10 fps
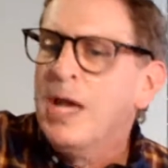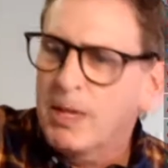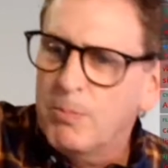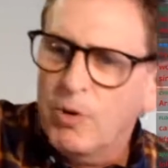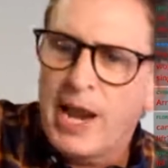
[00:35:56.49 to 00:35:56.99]

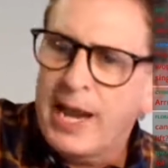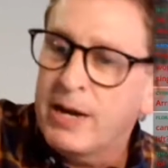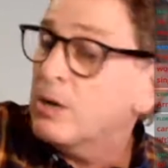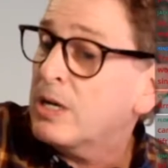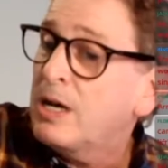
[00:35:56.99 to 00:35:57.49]
come
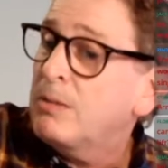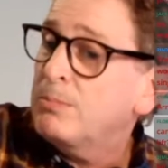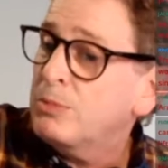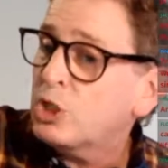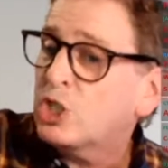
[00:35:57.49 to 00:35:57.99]
rain or
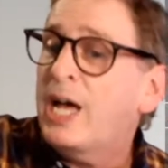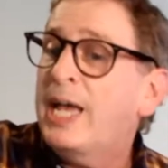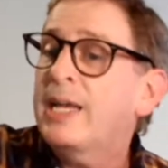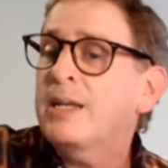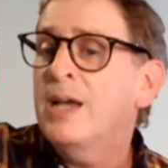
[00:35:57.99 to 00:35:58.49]
come
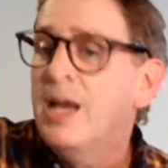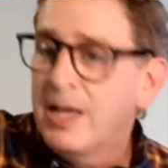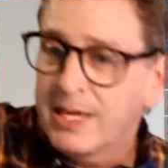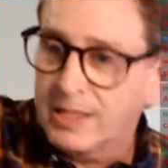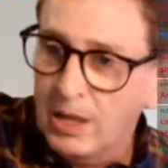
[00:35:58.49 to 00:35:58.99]
shine,
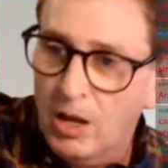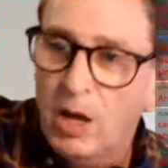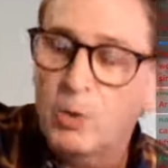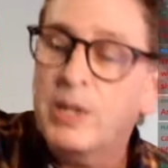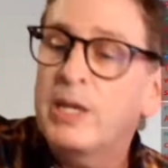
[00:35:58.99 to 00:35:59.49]
that I'll
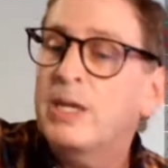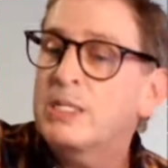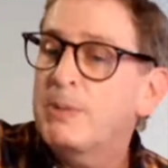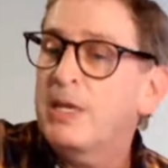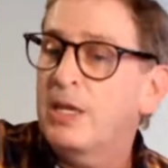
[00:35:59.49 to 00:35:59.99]
always be